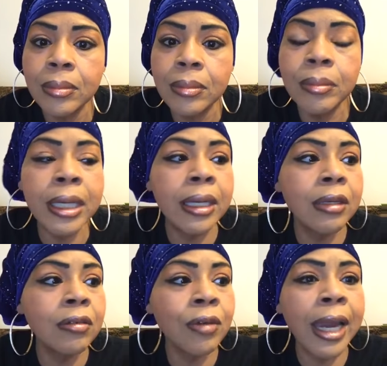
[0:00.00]
But
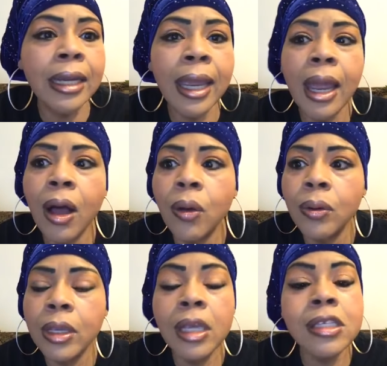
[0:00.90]
right now,
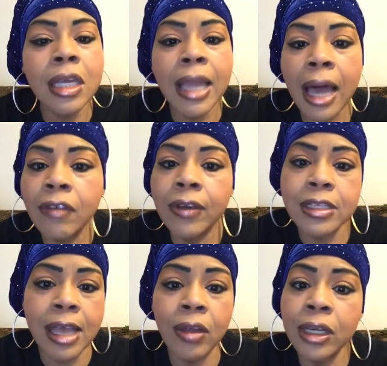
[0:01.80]
it's a lot of us
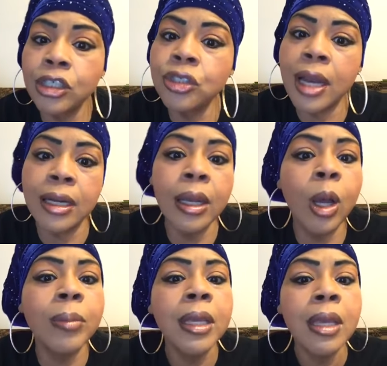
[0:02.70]
out here trying to
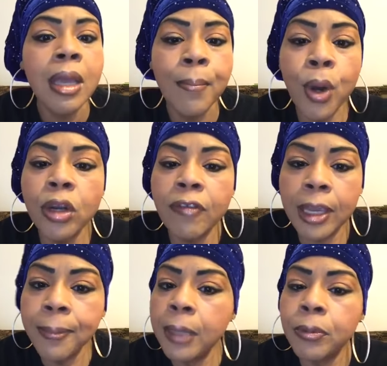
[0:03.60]
help
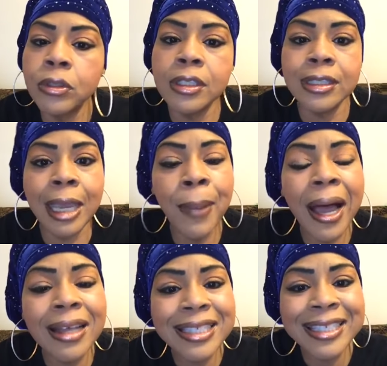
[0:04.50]
motivate people to stay
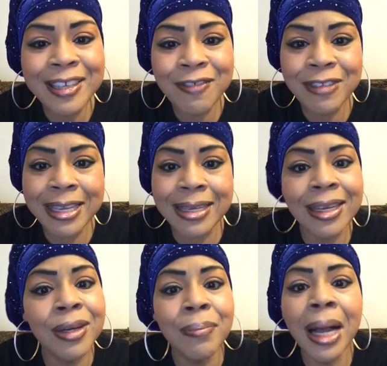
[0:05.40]
positive in
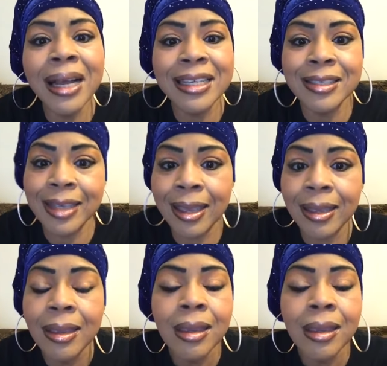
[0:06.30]
their mindset.